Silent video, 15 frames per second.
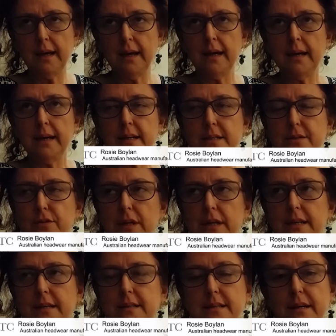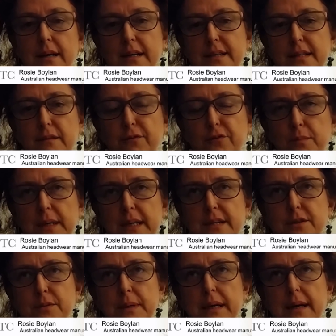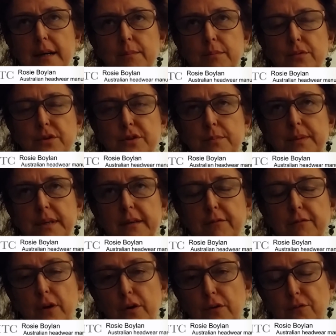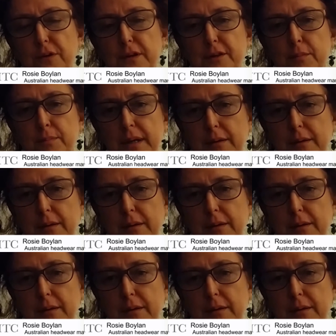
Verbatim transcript: it's really exciting for me to be able to be involved with the Bilum